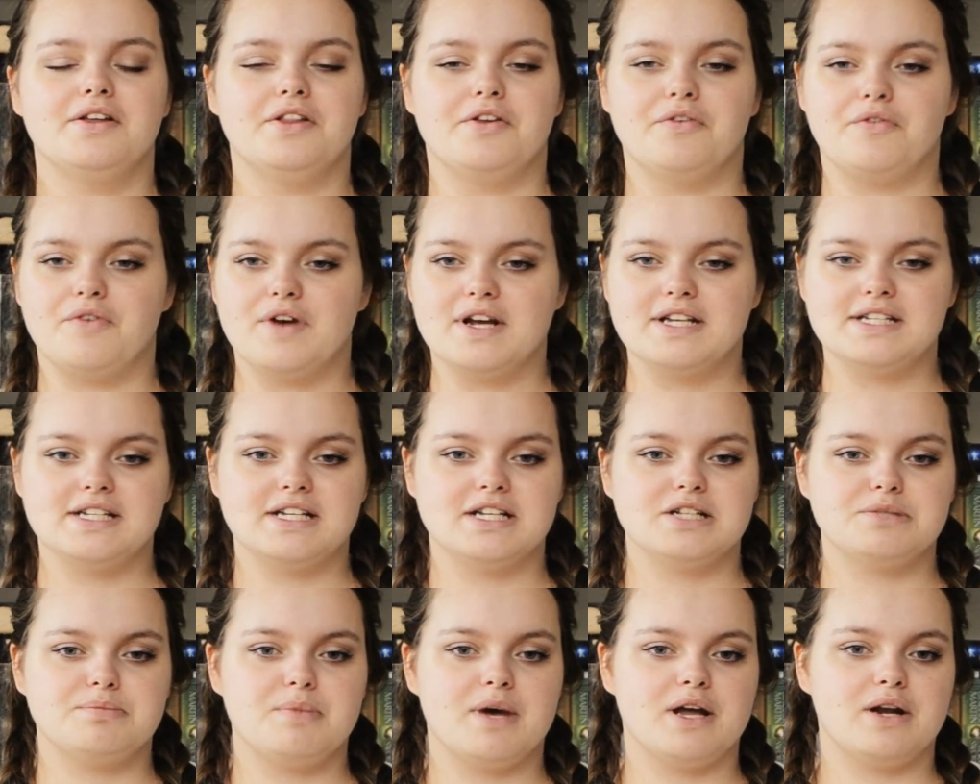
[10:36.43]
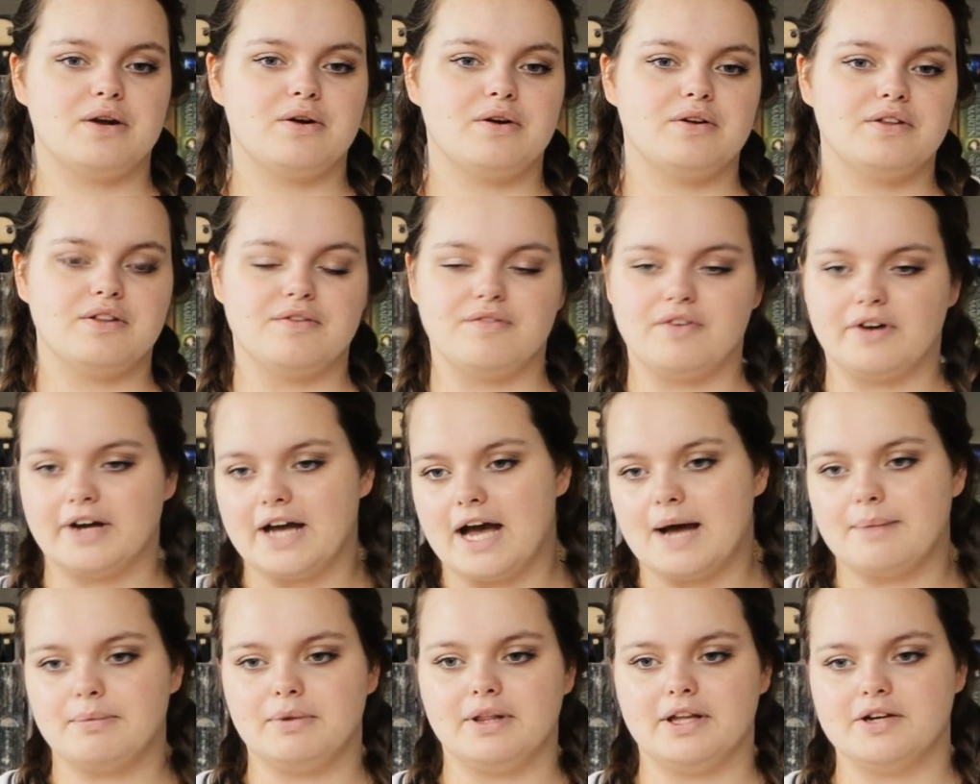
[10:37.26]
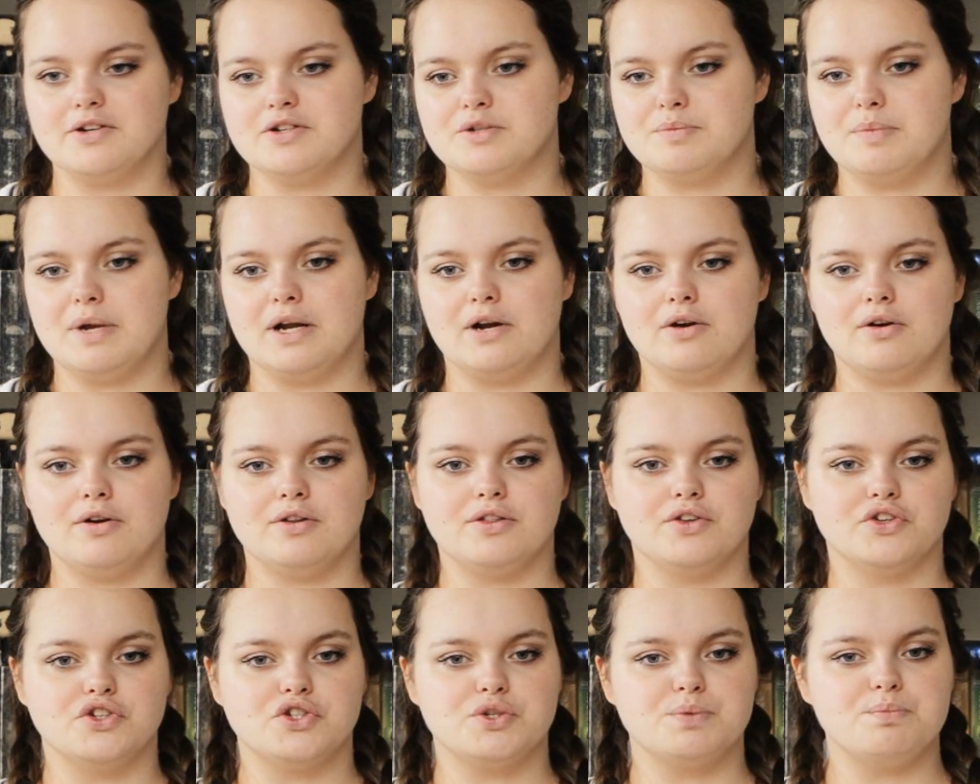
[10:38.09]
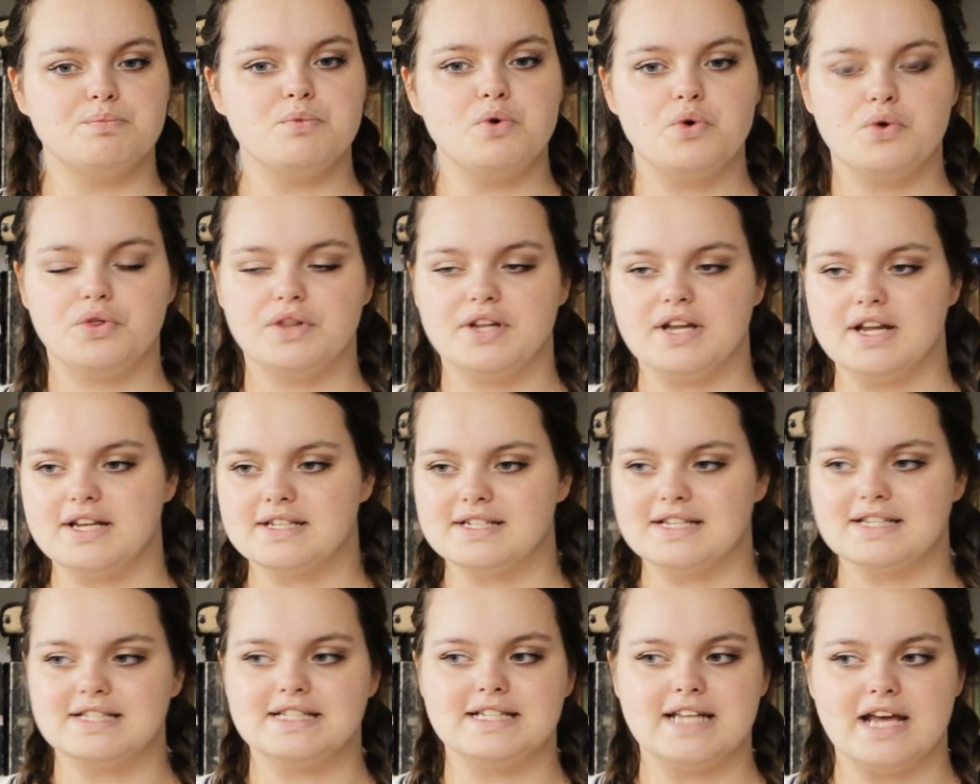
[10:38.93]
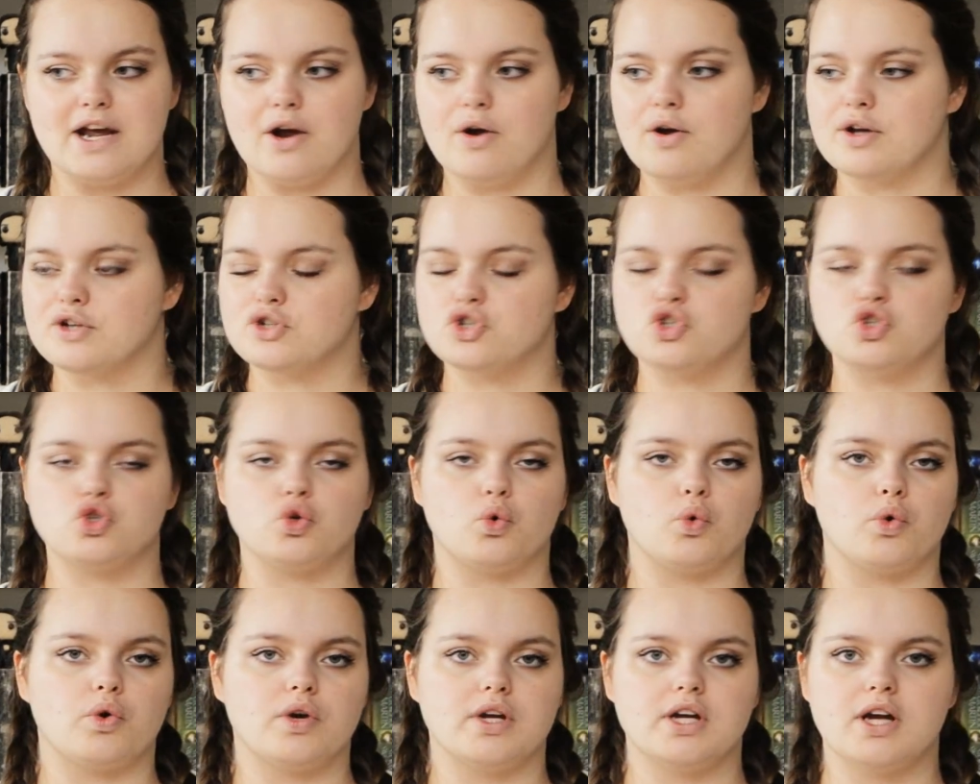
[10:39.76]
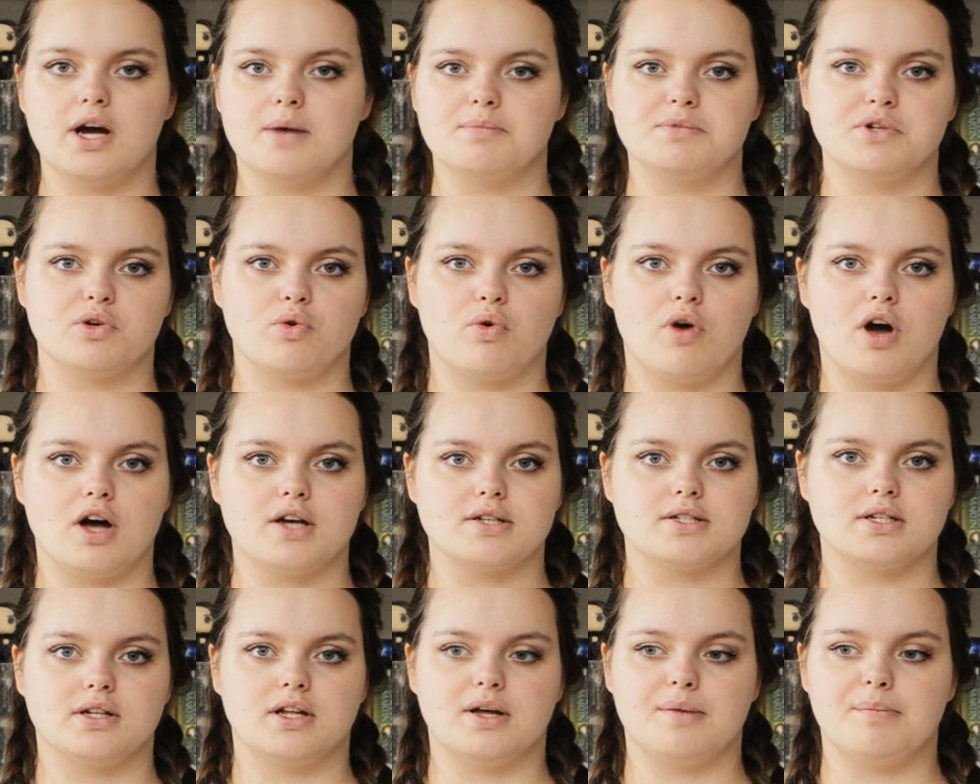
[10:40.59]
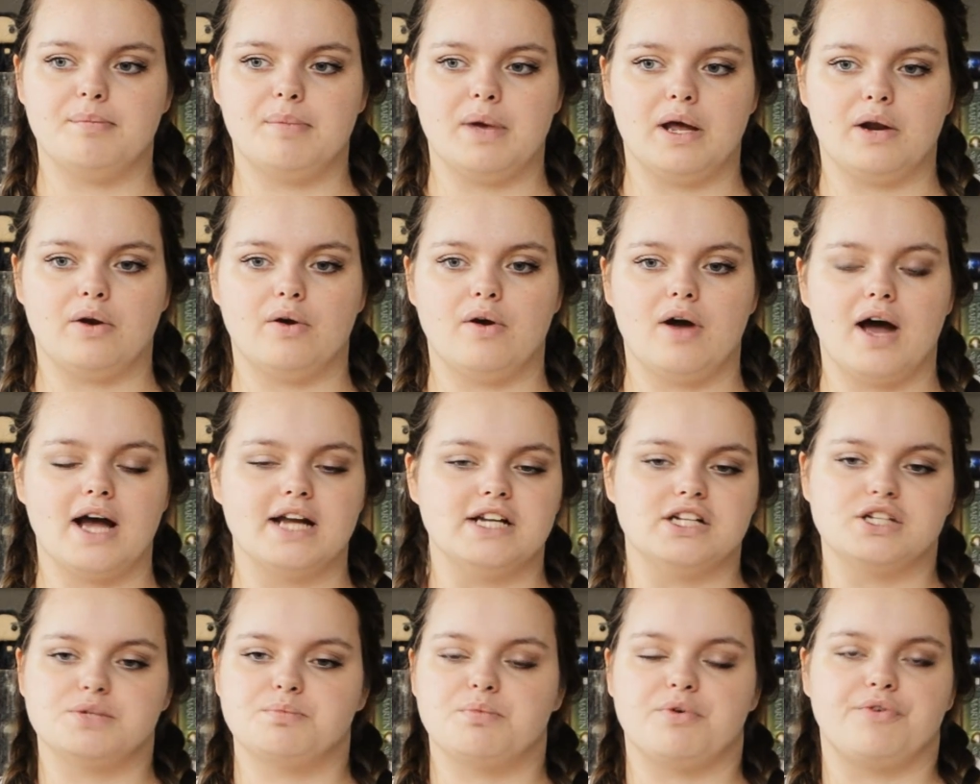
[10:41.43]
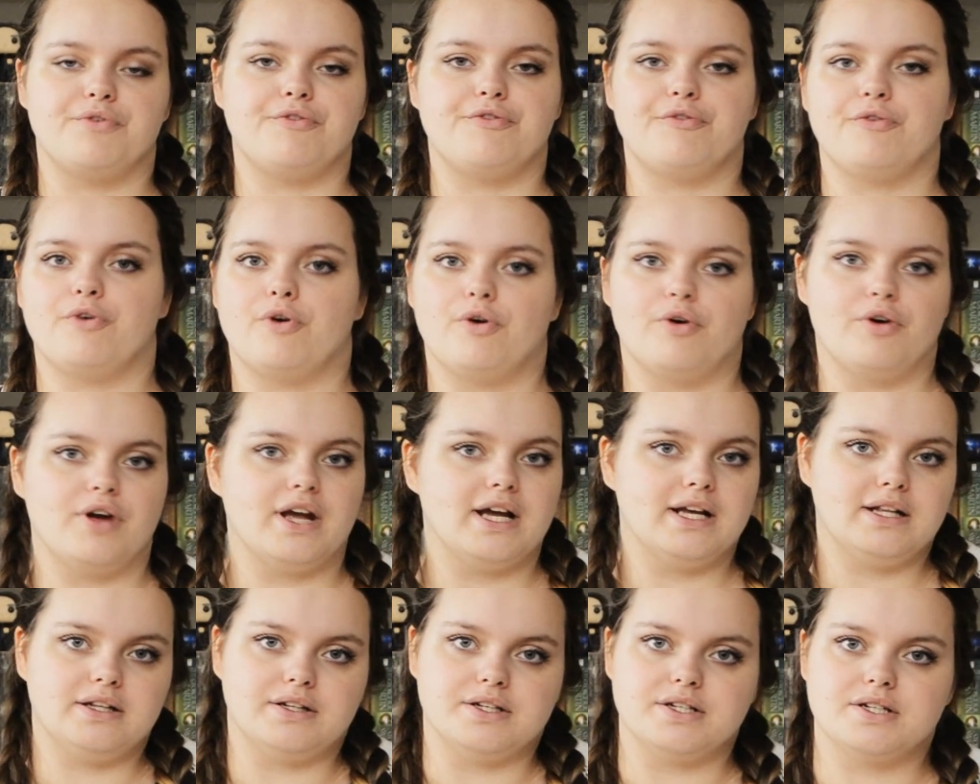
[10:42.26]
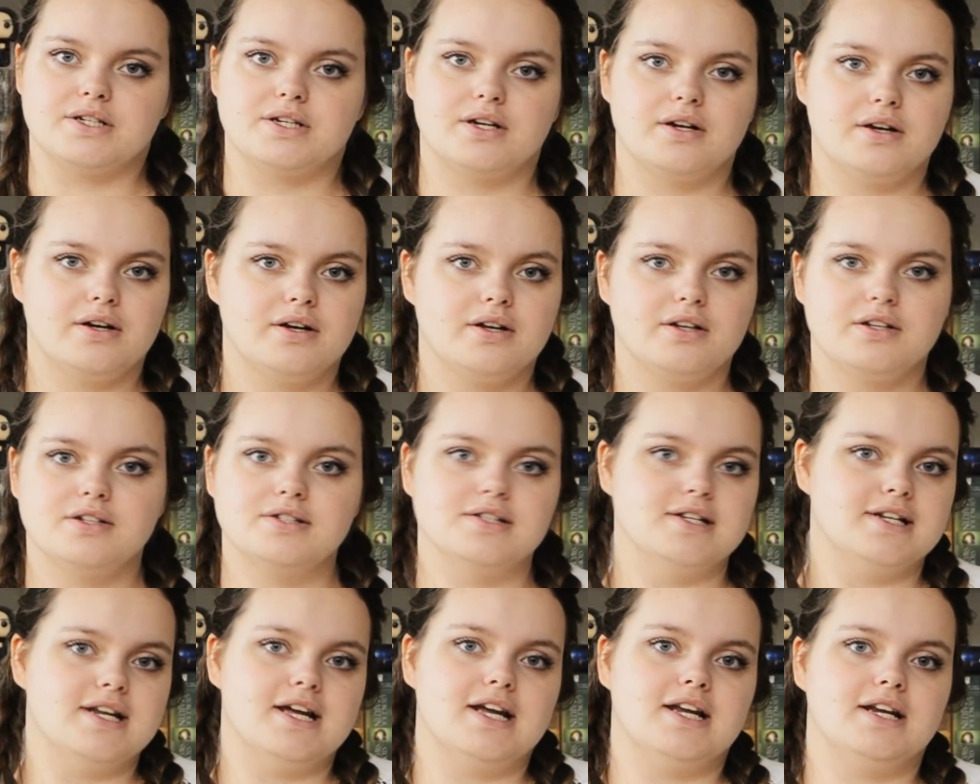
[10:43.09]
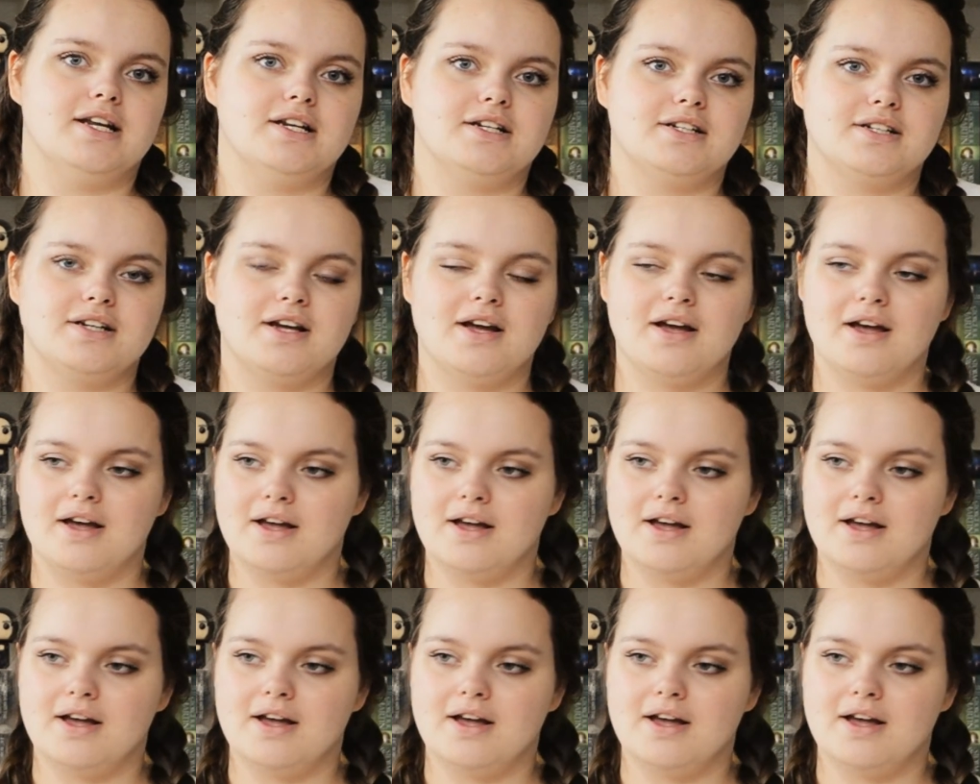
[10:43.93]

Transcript: The phrasing is better, the vocabulary is better, the smoothness is there, a story comes across a lot better. I just prefer English to Danish.